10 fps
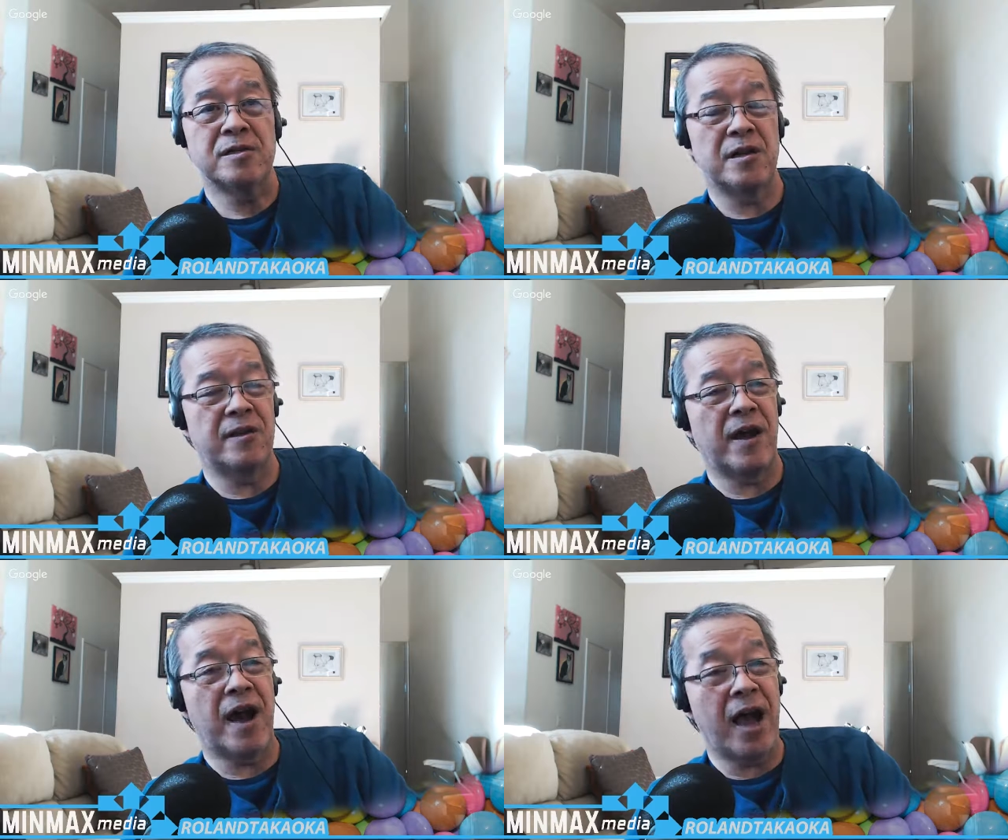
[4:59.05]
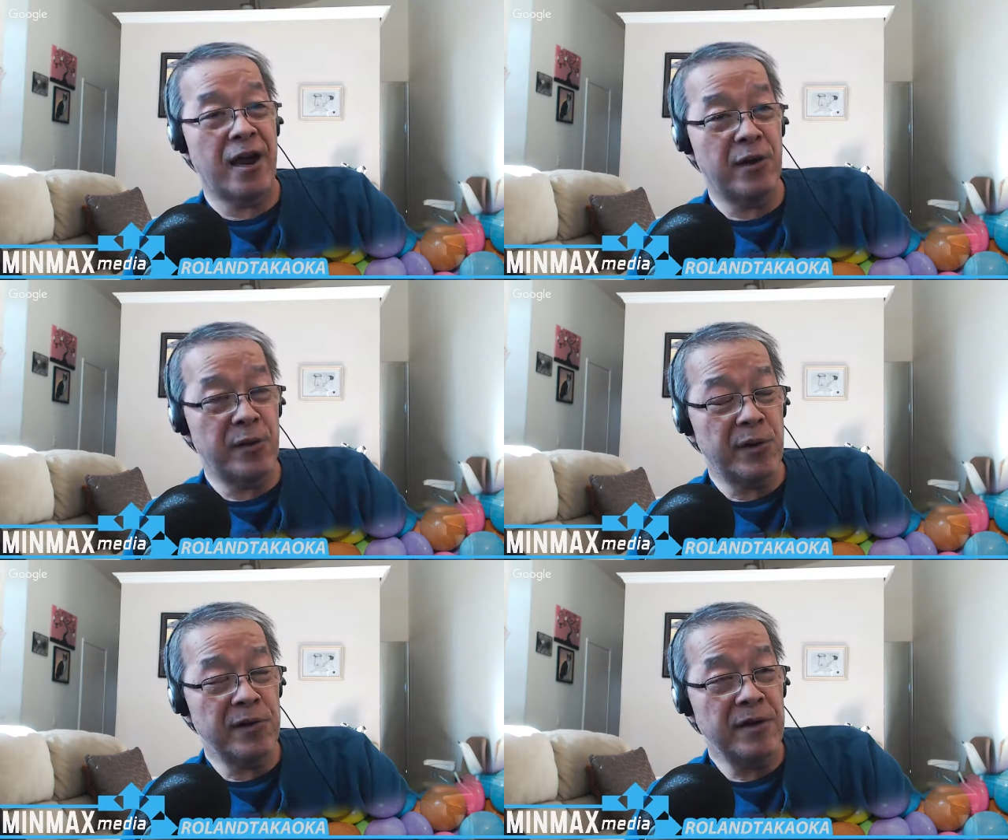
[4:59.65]
to the
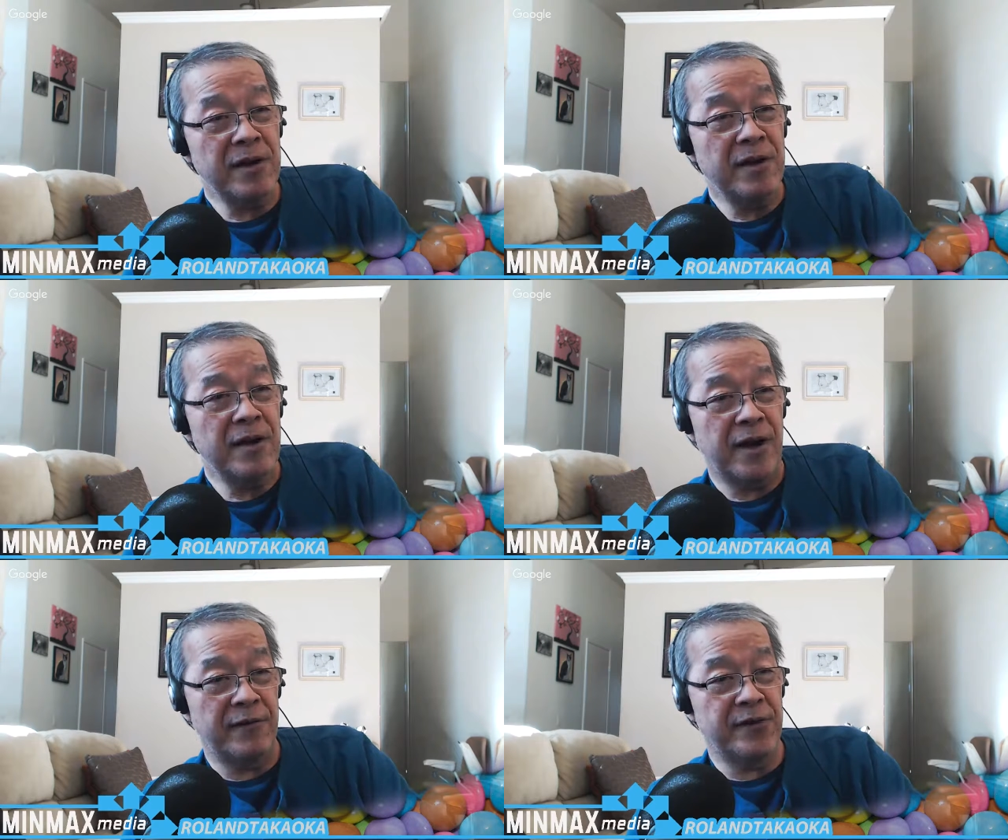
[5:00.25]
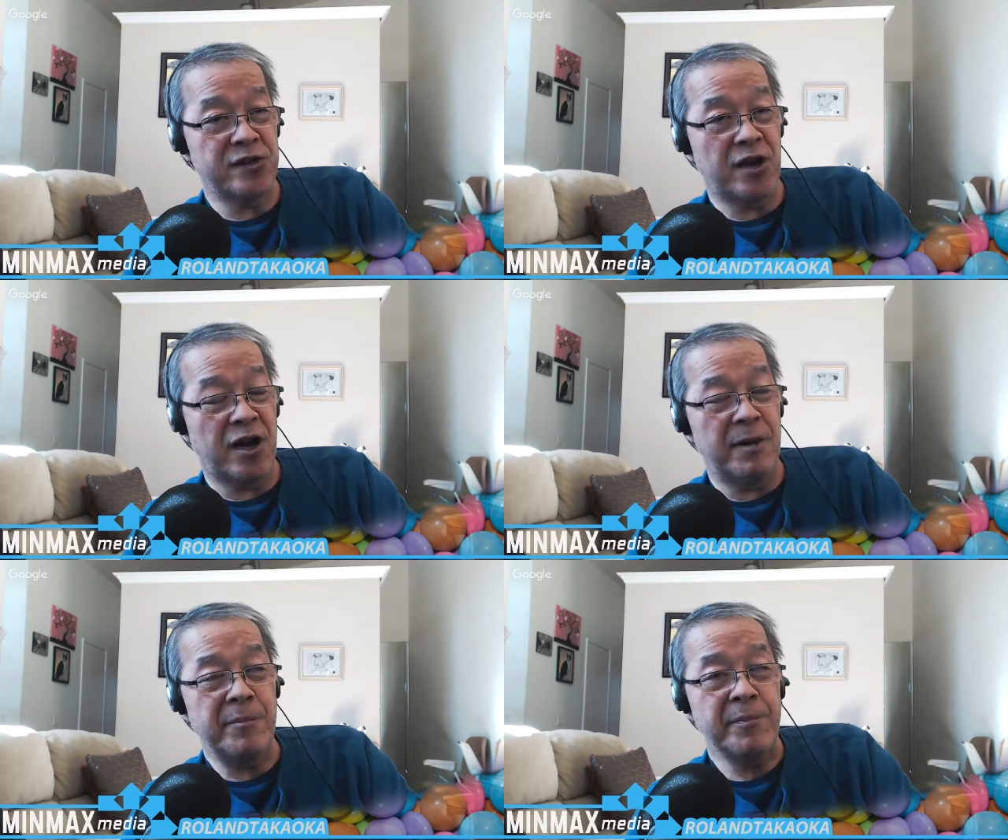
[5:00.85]
hirer of the
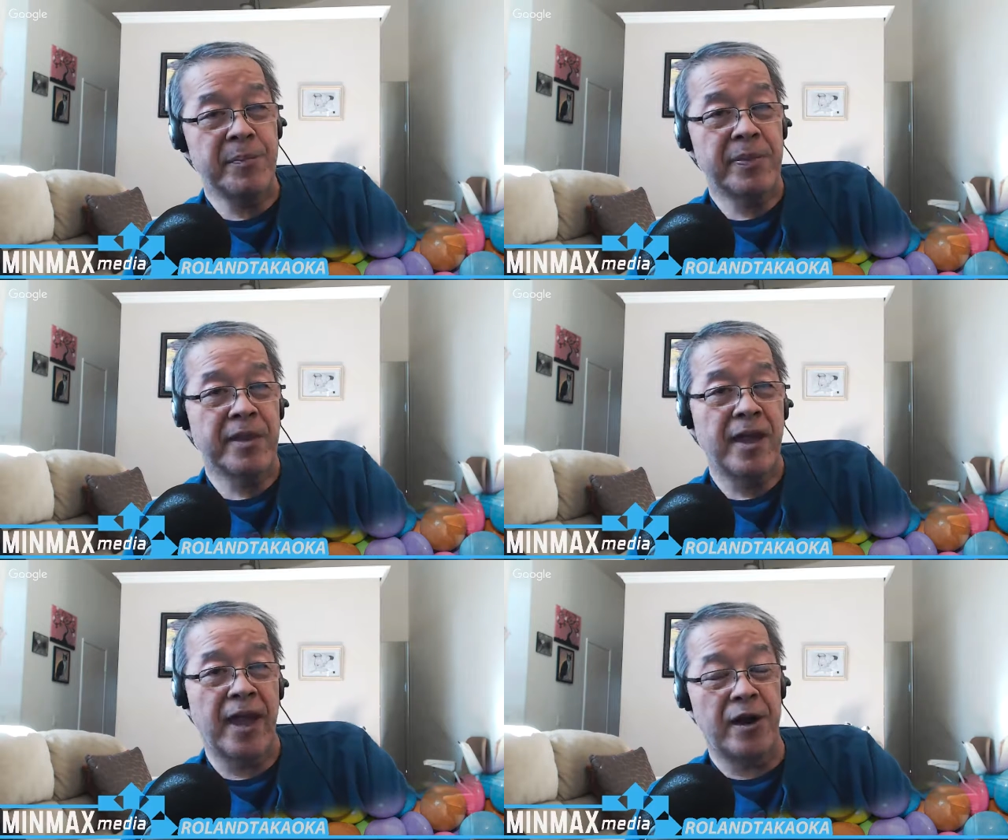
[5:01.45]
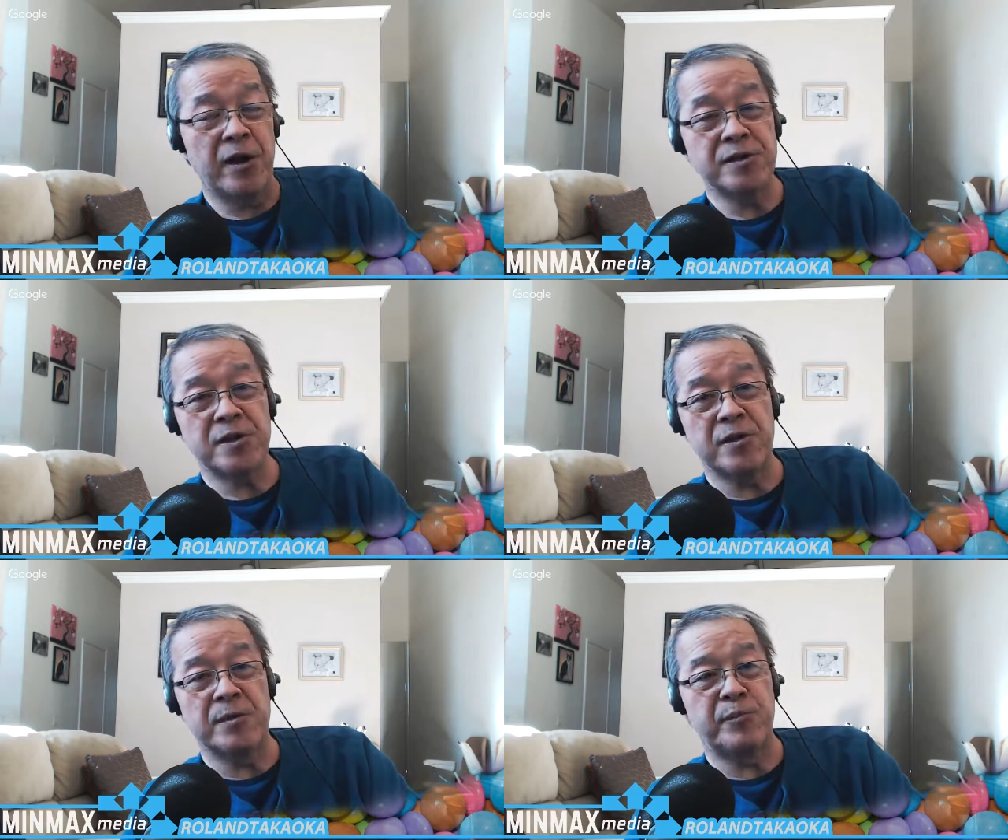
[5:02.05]
job and
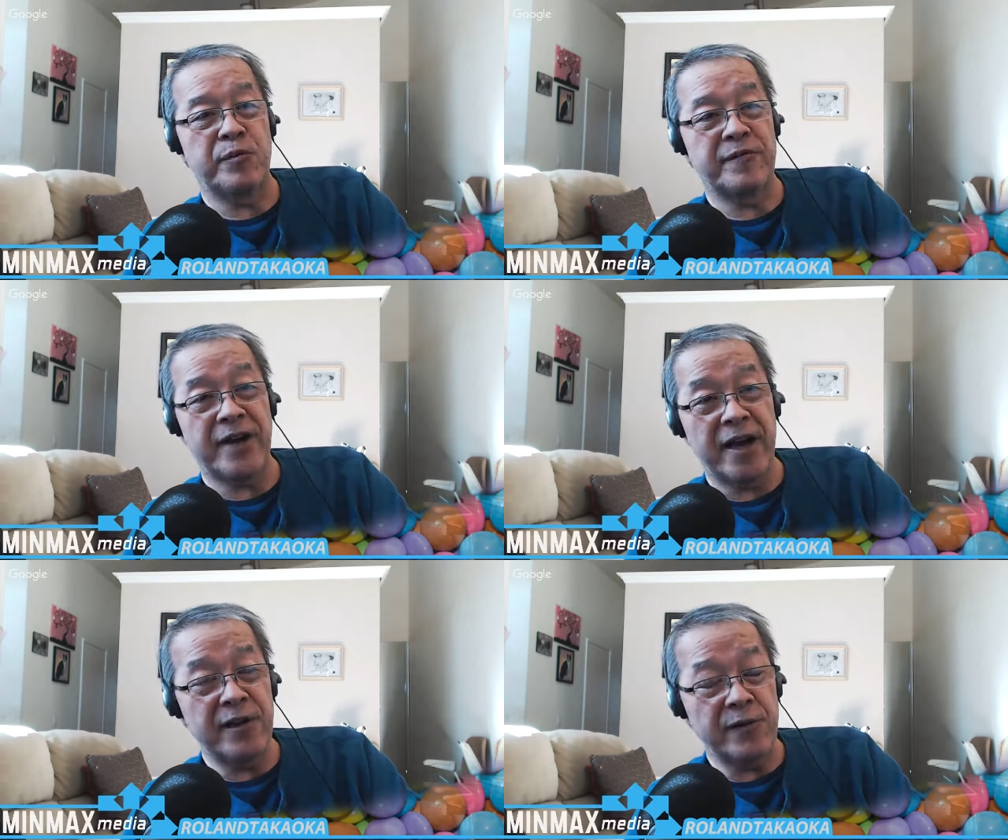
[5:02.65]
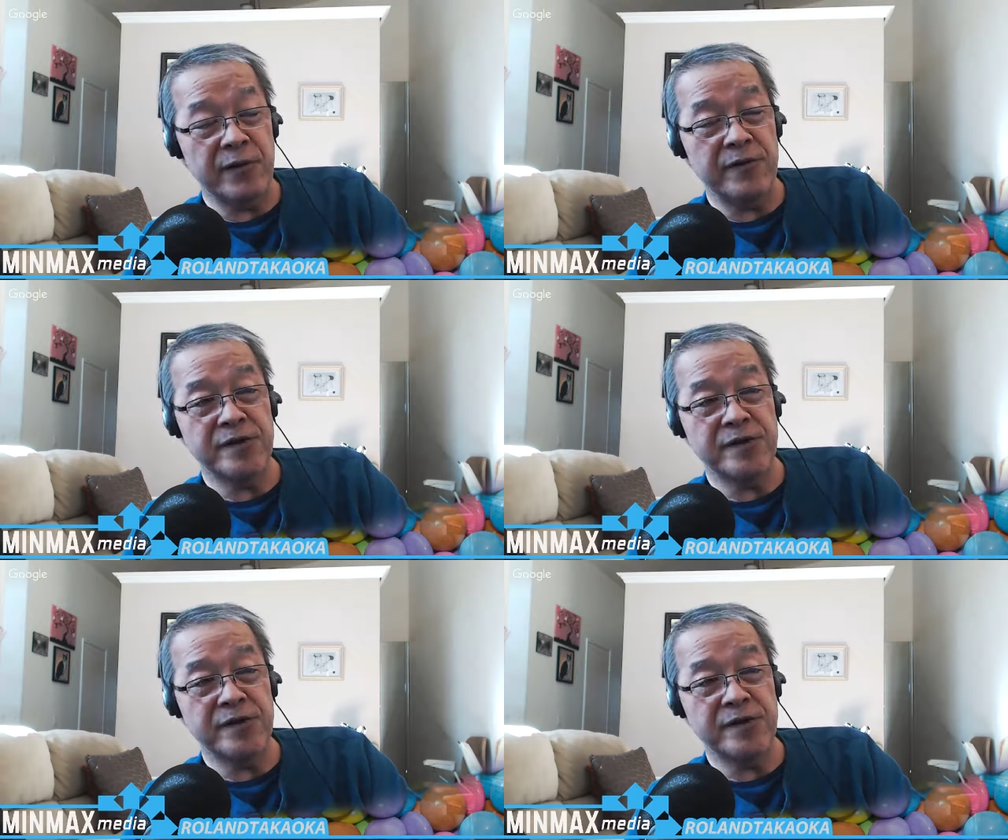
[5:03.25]
also the provider or the